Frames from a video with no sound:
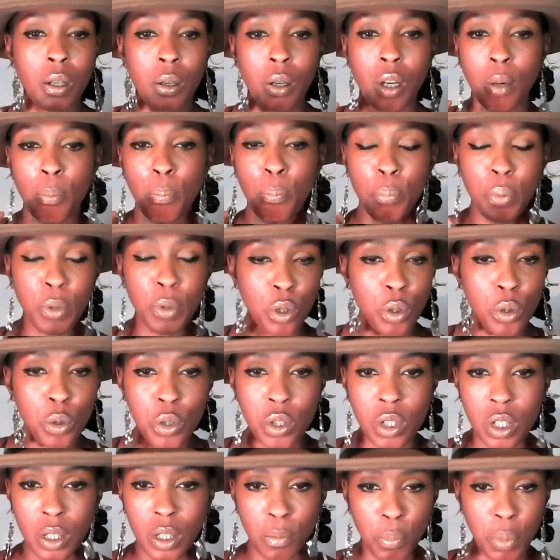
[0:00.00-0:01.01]

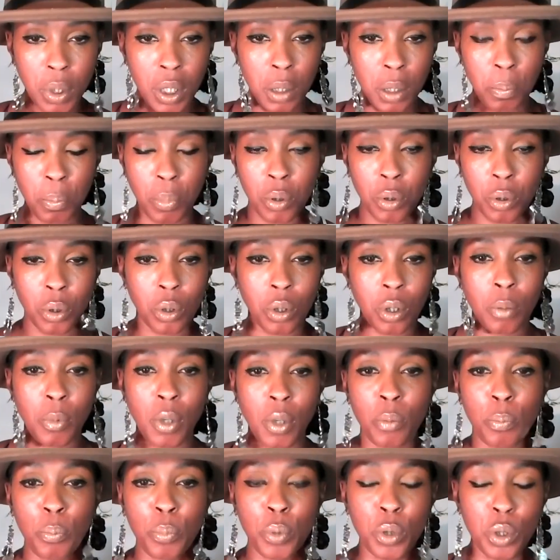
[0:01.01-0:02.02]
abusing people,
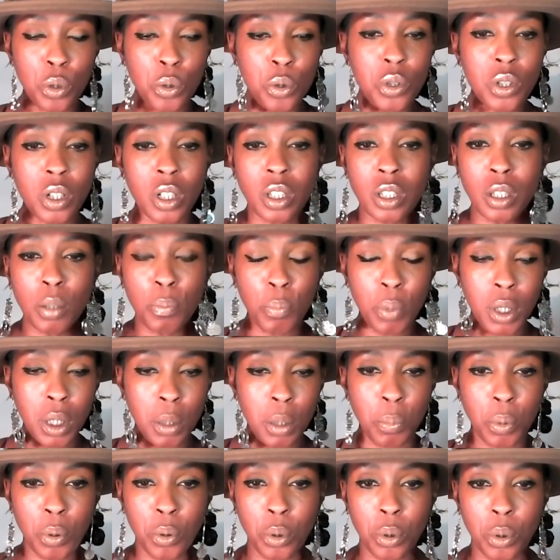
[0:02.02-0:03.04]
abusing the
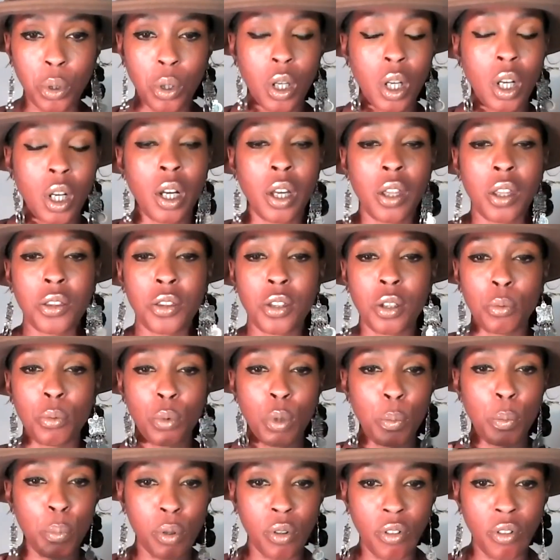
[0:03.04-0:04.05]
people that
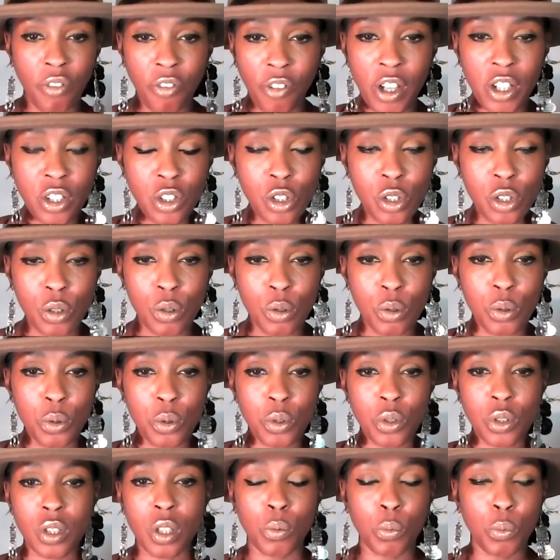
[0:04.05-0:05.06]
were
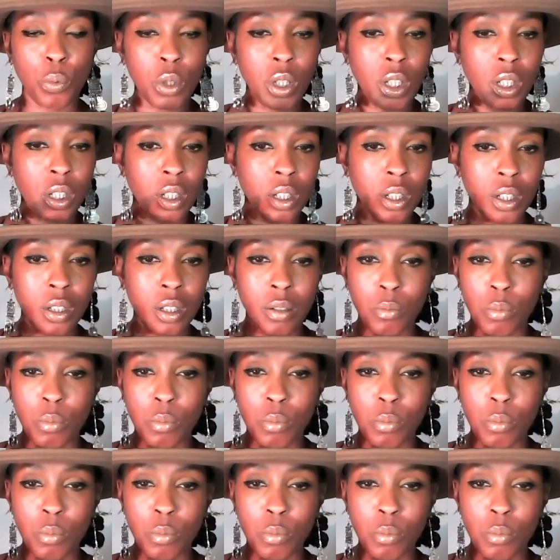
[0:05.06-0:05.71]
professionals that we